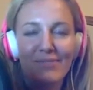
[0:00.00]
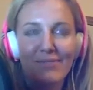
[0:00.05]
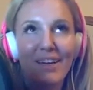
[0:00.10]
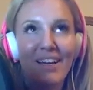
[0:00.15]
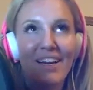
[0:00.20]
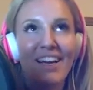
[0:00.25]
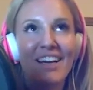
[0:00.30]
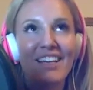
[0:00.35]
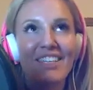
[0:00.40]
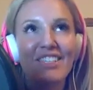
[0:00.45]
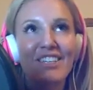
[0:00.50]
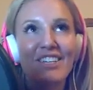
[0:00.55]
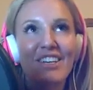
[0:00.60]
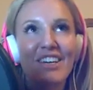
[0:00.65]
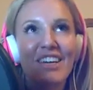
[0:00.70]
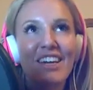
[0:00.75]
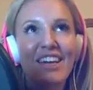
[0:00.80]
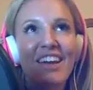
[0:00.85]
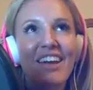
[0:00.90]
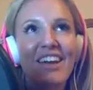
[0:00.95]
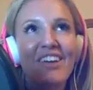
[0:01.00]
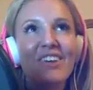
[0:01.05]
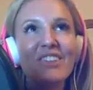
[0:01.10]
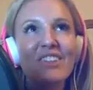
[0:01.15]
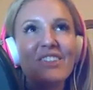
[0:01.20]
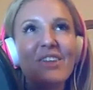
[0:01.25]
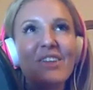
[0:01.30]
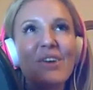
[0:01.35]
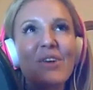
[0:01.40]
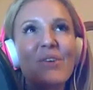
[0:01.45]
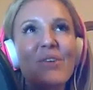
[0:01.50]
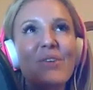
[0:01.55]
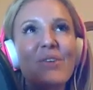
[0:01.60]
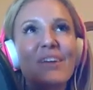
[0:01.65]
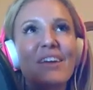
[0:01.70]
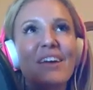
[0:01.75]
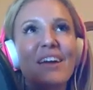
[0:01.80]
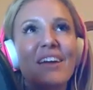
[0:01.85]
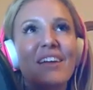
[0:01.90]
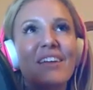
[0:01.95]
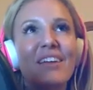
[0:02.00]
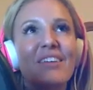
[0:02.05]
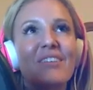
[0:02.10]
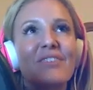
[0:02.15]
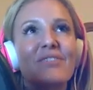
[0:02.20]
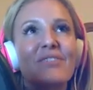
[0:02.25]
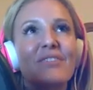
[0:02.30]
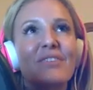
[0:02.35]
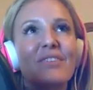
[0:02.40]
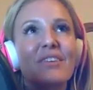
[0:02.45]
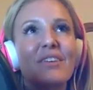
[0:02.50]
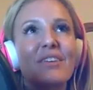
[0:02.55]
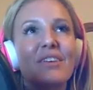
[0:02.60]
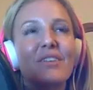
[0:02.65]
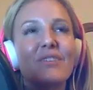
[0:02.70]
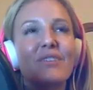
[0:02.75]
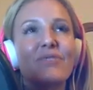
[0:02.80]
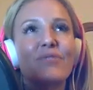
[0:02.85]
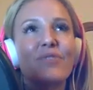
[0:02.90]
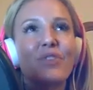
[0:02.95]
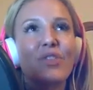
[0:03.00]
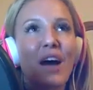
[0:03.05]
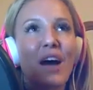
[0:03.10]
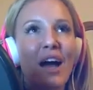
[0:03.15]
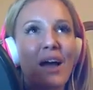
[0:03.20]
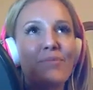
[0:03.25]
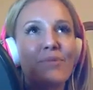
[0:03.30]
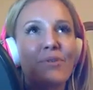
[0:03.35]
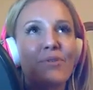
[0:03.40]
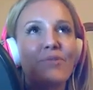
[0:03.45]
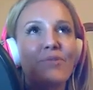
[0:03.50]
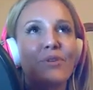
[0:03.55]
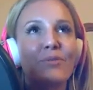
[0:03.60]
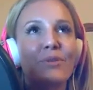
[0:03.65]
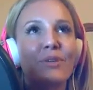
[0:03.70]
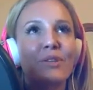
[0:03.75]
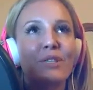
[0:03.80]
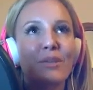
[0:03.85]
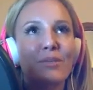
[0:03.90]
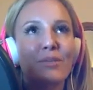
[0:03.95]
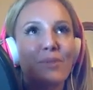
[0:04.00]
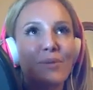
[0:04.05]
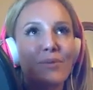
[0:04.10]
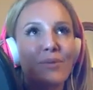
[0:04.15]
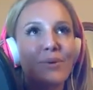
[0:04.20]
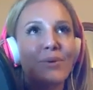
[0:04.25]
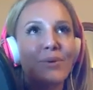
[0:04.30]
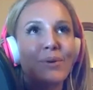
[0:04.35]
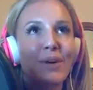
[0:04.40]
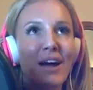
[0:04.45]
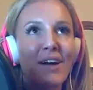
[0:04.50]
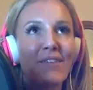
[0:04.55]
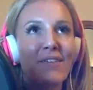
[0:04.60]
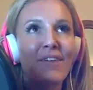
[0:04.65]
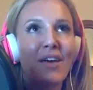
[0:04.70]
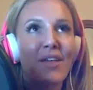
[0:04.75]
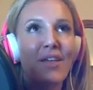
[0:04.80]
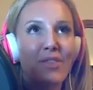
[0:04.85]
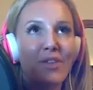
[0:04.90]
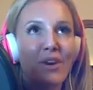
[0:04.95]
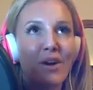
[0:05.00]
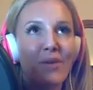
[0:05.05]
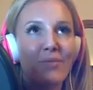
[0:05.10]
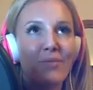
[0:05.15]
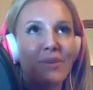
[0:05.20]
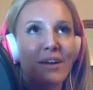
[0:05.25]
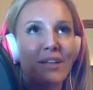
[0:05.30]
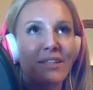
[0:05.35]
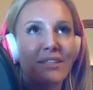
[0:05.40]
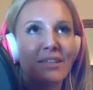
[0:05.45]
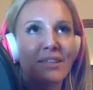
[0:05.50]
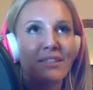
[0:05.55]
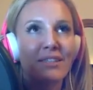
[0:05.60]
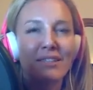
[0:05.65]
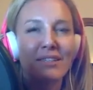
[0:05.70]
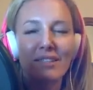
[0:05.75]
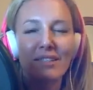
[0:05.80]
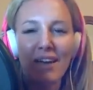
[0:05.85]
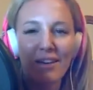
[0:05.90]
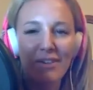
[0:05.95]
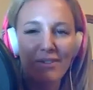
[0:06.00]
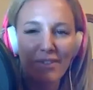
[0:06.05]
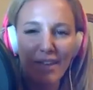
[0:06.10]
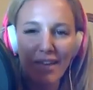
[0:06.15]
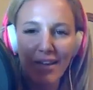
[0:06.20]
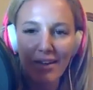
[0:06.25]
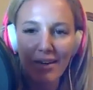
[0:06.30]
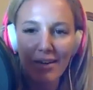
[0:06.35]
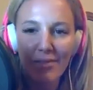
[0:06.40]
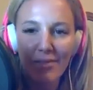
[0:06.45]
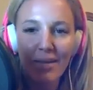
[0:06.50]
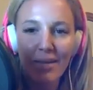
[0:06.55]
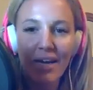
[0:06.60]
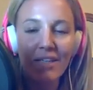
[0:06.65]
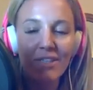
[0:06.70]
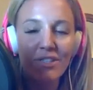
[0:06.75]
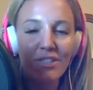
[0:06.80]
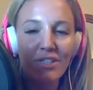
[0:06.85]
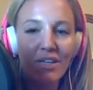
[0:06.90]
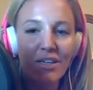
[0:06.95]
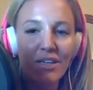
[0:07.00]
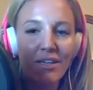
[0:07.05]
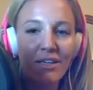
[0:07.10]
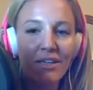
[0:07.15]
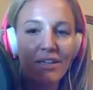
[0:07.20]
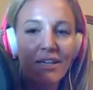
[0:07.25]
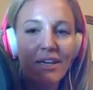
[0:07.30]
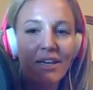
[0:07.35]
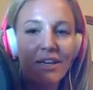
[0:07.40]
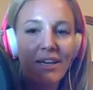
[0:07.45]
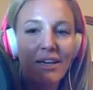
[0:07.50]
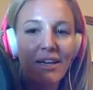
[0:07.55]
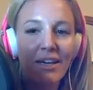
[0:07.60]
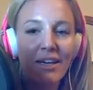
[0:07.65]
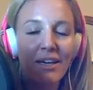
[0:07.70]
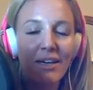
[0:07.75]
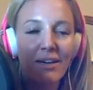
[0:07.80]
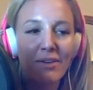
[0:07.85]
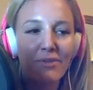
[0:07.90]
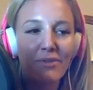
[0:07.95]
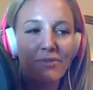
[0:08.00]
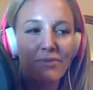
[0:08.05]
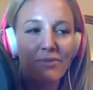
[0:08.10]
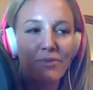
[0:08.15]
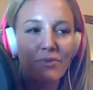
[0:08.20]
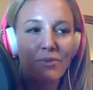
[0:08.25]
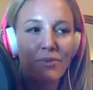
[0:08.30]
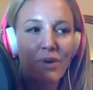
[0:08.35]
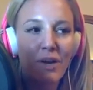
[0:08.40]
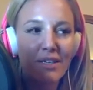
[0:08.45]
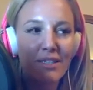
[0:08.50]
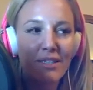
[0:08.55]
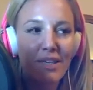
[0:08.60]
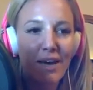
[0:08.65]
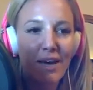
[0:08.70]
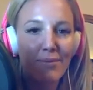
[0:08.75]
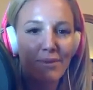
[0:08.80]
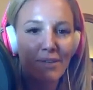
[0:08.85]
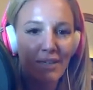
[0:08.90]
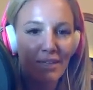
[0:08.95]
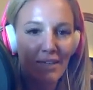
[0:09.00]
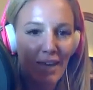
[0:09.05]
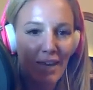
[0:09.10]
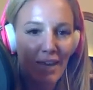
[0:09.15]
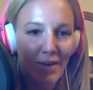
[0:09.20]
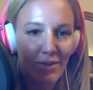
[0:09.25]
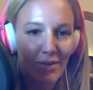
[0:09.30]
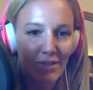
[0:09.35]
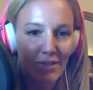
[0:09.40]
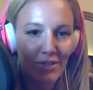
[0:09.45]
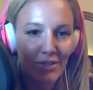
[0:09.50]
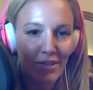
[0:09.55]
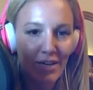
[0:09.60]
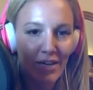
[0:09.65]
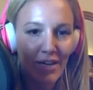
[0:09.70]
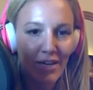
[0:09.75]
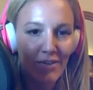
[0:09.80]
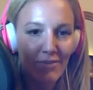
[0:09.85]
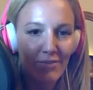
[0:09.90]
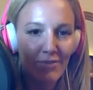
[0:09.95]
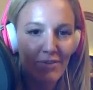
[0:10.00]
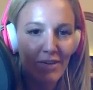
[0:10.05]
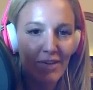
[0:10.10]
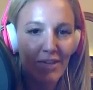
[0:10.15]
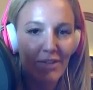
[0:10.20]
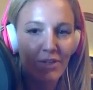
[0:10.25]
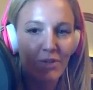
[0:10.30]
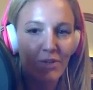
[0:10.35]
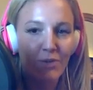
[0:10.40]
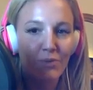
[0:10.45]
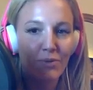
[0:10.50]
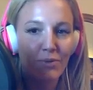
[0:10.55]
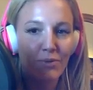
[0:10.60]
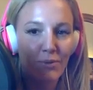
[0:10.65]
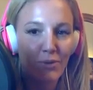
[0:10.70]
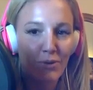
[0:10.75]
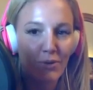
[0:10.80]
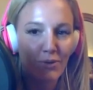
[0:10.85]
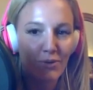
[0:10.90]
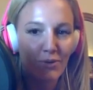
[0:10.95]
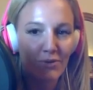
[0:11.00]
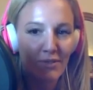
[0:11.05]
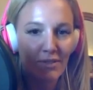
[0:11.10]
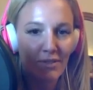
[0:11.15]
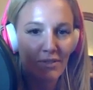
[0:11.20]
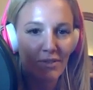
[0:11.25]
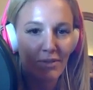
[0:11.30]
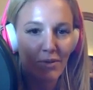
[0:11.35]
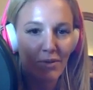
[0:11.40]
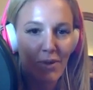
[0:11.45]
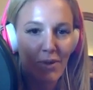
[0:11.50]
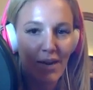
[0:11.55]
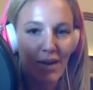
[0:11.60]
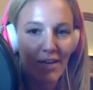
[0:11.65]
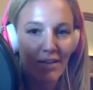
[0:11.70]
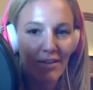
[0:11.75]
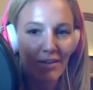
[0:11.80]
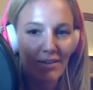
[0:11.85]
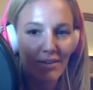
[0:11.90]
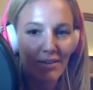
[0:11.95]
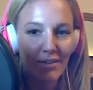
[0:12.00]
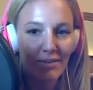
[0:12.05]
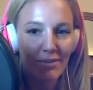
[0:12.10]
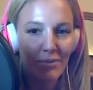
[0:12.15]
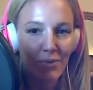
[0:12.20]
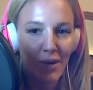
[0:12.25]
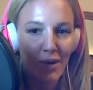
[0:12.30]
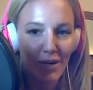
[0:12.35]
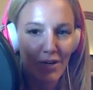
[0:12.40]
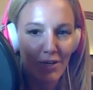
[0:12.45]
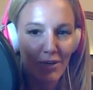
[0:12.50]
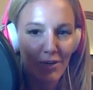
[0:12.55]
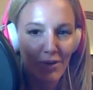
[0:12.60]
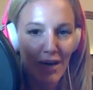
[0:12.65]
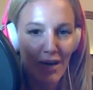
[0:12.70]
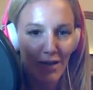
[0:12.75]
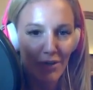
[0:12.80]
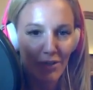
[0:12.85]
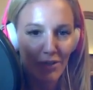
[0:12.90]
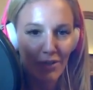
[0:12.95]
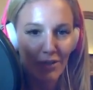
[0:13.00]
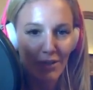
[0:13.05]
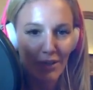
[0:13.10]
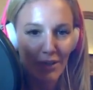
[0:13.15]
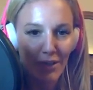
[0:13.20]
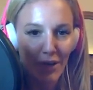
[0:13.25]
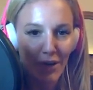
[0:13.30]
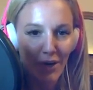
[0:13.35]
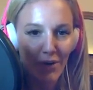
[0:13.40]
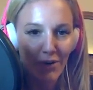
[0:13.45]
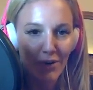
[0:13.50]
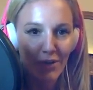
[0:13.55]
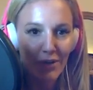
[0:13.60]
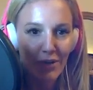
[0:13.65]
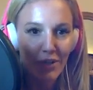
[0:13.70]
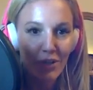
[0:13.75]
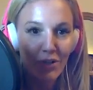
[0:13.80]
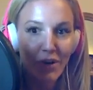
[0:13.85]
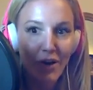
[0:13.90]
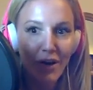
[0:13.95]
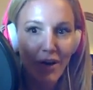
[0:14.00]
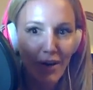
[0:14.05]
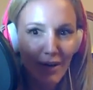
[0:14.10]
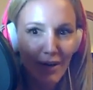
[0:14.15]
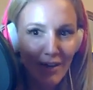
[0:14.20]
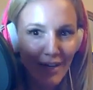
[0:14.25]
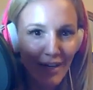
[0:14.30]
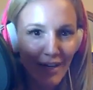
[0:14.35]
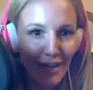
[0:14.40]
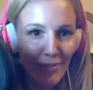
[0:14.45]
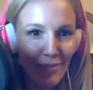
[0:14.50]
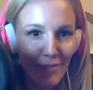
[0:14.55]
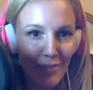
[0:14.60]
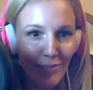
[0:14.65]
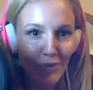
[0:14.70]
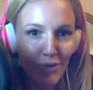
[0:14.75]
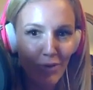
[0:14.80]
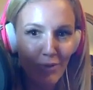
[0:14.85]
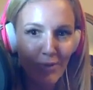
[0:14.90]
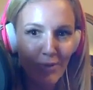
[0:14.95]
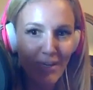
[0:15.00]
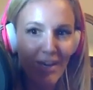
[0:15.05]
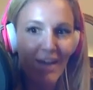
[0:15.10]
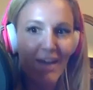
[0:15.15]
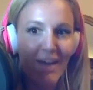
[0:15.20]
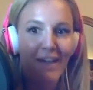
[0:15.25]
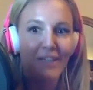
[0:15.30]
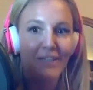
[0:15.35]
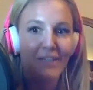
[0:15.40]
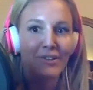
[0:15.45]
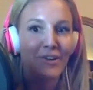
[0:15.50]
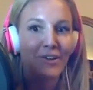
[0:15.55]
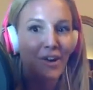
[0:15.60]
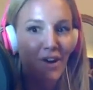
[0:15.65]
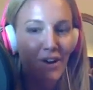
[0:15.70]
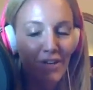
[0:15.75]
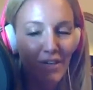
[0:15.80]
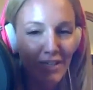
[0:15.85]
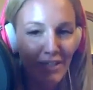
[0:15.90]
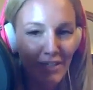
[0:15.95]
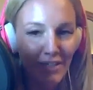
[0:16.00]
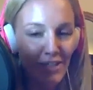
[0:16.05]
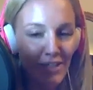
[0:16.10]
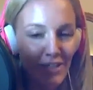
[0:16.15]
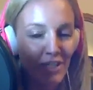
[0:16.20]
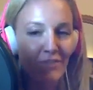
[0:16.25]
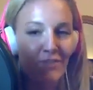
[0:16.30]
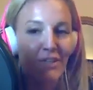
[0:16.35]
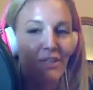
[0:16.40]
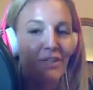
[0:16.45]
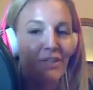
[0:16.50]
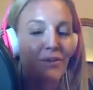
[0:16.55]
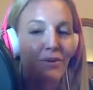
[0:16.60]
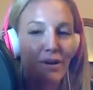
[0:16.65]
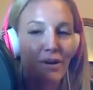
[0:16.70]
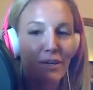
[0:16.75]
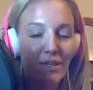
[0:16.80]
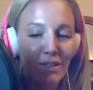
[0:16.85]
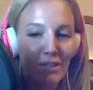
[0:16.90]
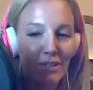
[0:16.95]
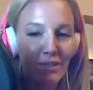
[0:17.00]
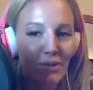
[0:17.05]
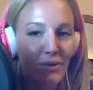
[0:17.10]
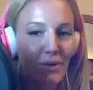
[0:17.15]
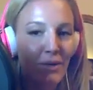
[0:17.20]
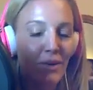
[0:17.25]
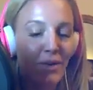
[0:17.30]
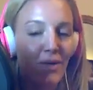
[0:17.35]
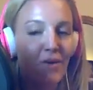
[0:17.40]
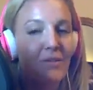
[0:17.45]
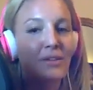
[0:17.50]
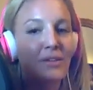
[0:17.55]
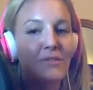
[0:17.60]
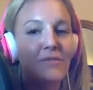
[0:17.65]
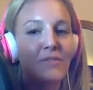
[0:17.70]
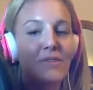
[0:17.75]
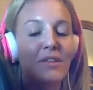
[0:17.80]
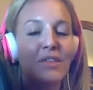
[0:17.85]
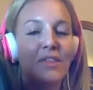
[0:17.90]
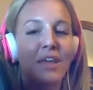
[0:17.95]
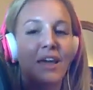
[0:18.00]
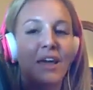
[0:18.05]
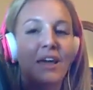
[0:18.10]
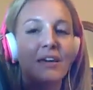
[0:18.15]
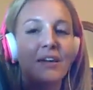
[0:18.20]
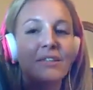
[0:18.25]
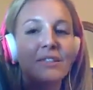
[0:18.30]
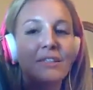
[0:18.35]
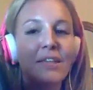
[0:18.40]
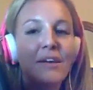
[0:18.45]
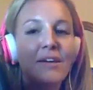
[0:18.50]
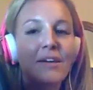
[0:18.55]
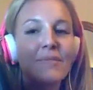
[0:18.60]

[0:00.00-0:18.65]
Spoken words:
My gosh. It also kind of for the high performers, the people who have that thought process, it's kind of like, imagine if what is happening now in your life and you've removed the weight, where you'd actually go. You're already performing high, you're already achieving, you already are doing all of the things.